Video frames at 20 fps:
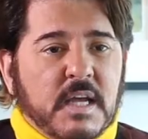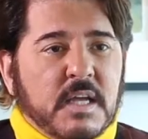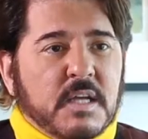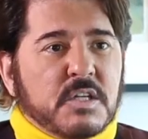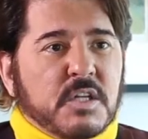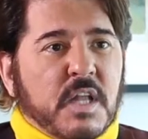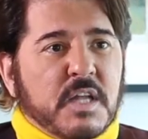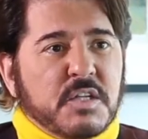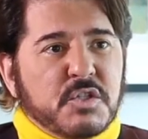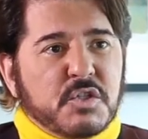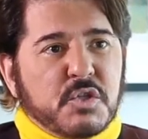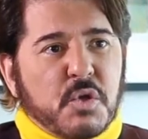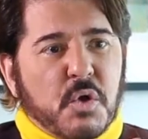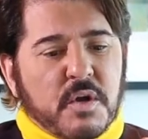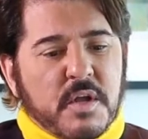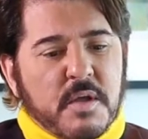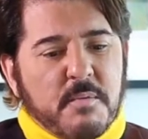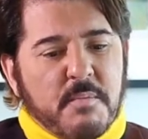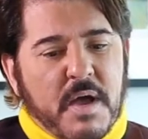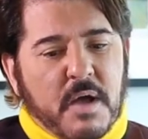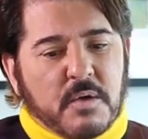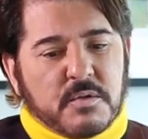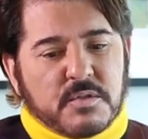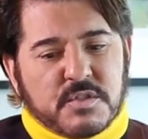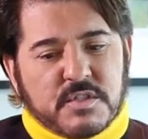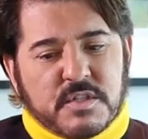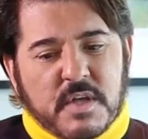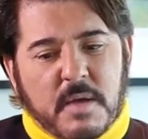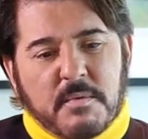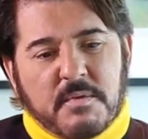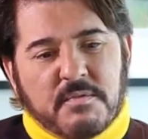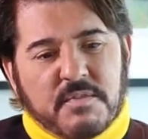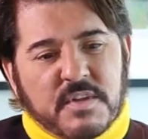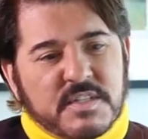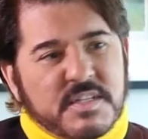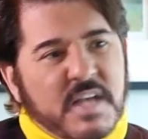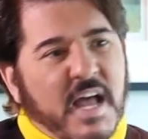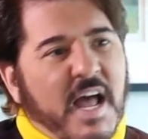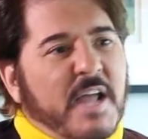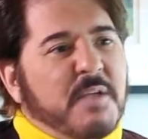Let's talk about some of the
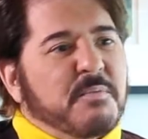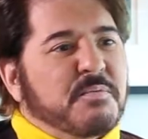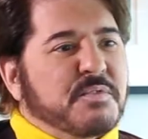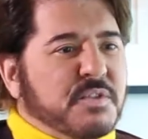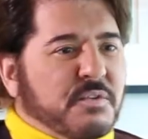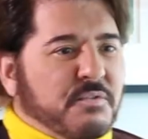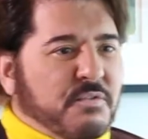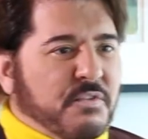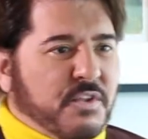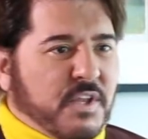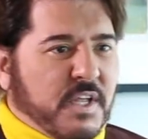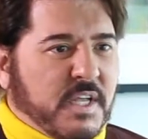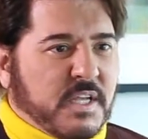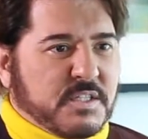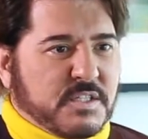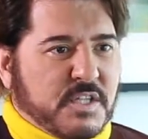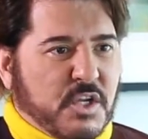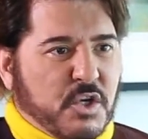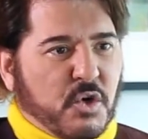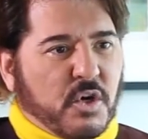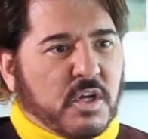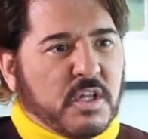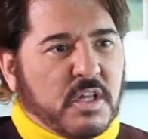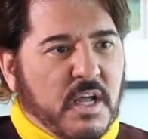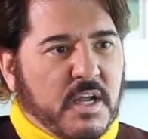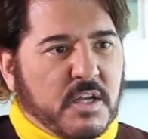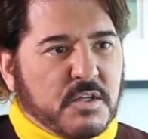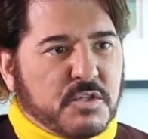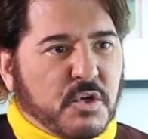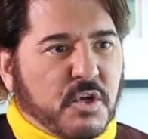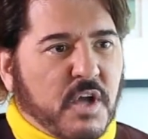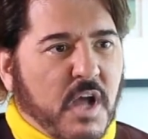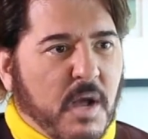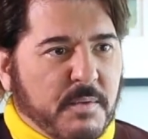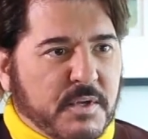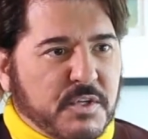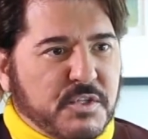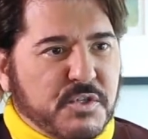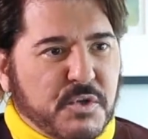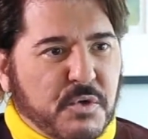types of things that your clients are
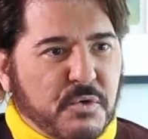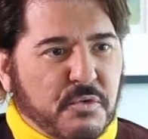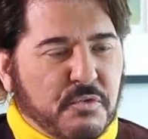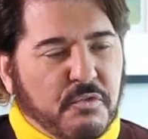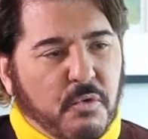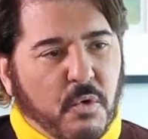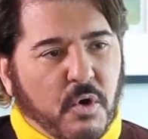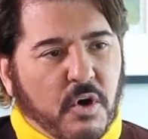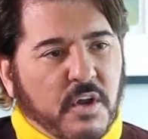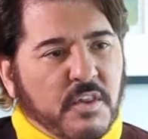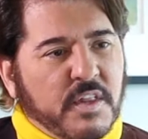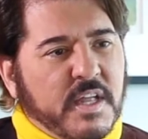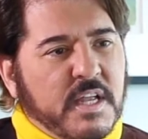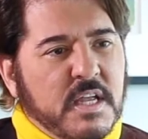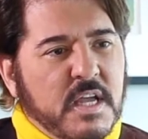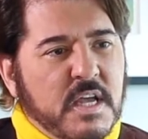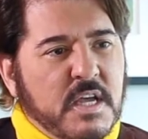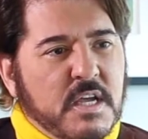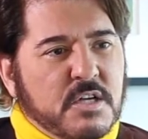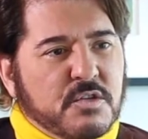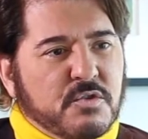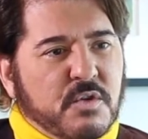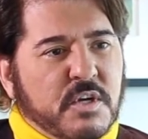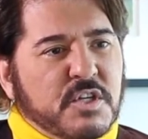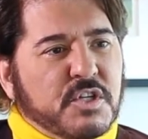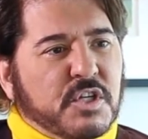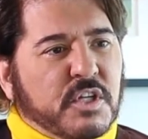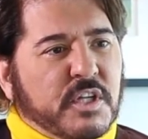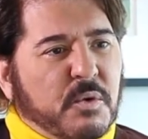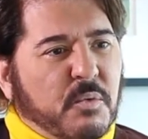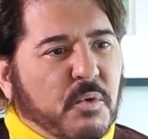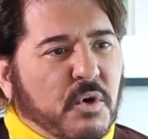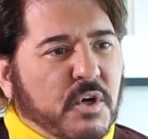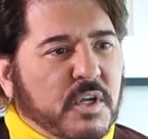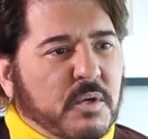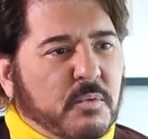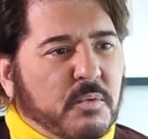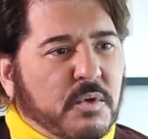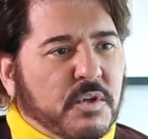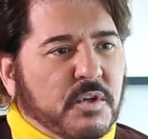coming to you for. Are they traditionally
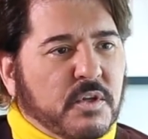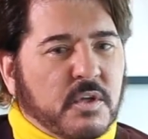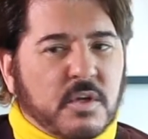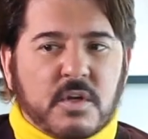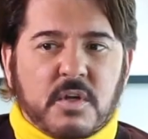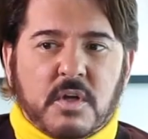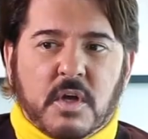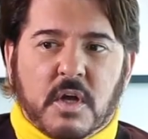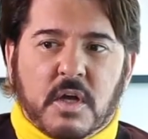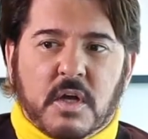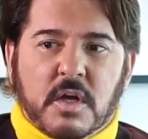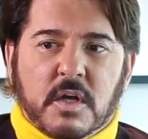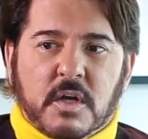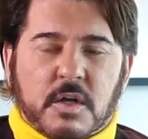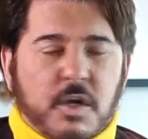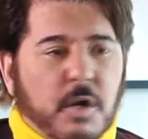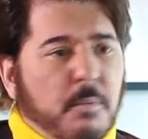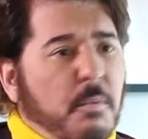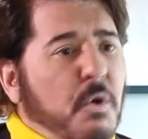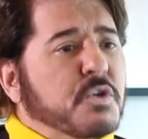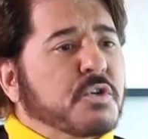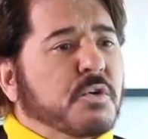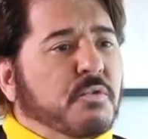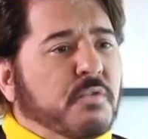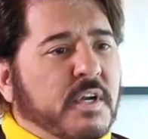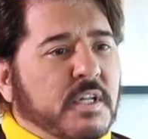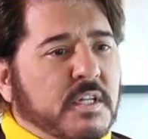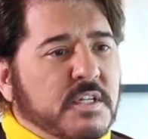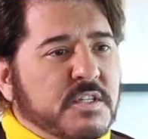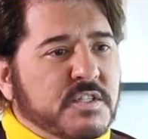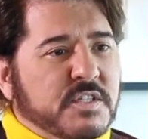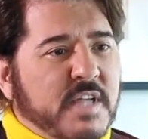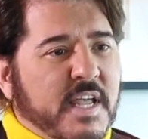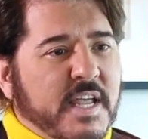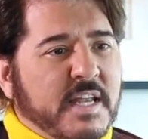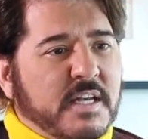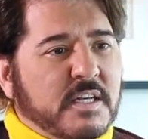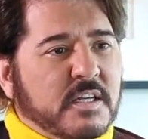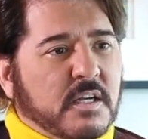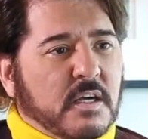working with commercial real
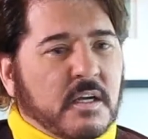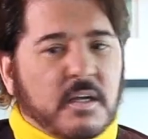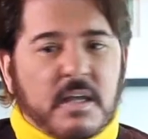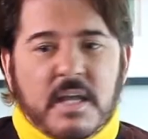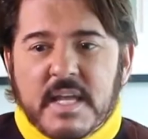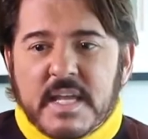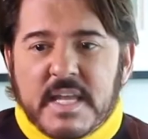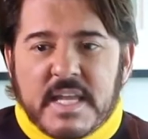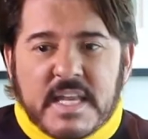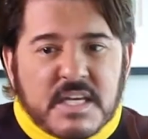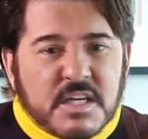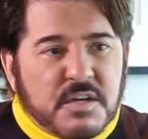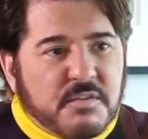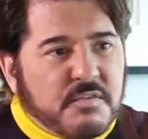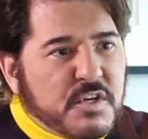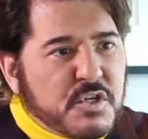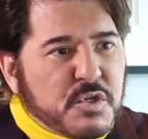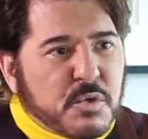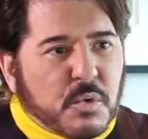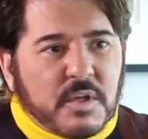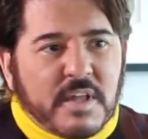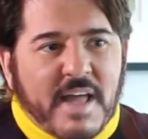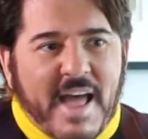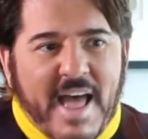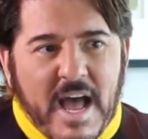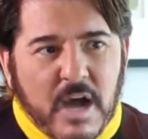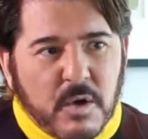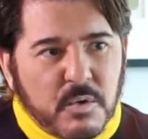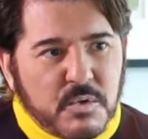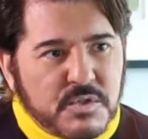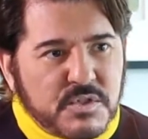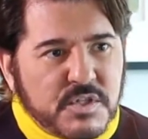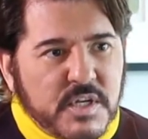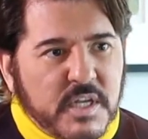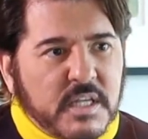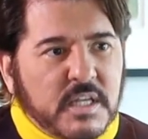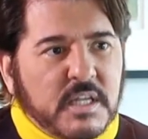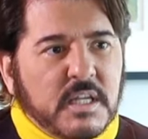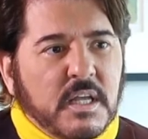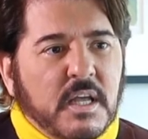estate, individual
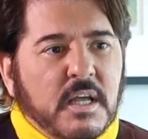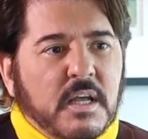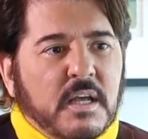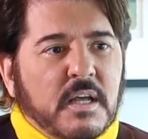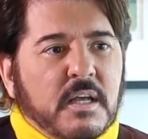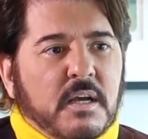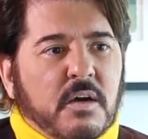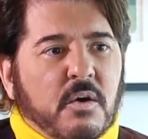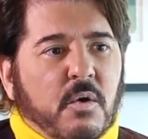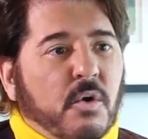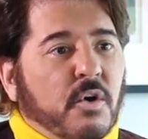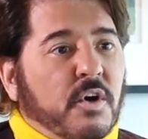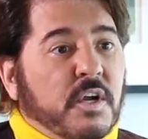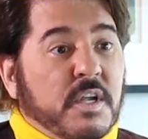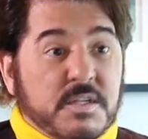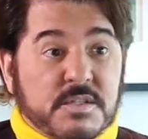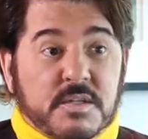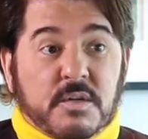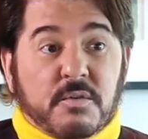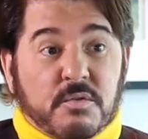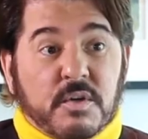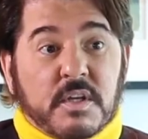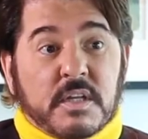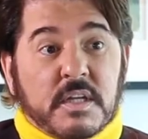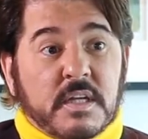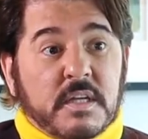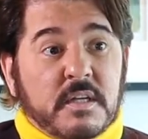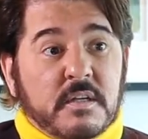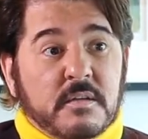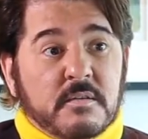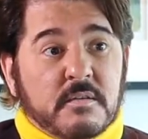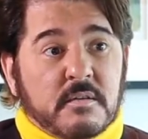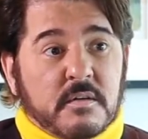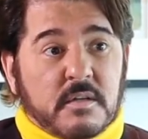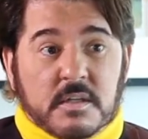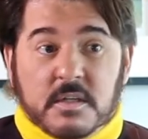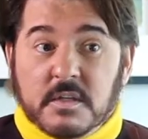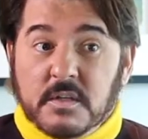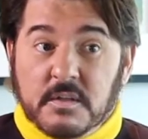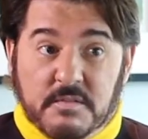housing, or is it really a
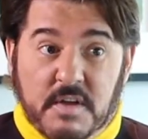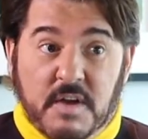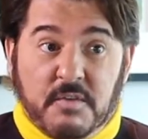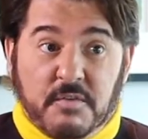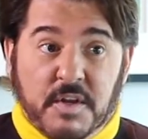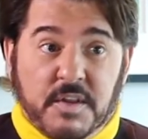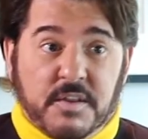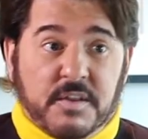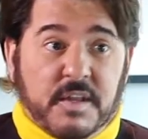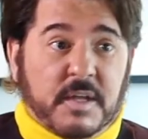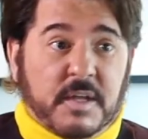little of everything?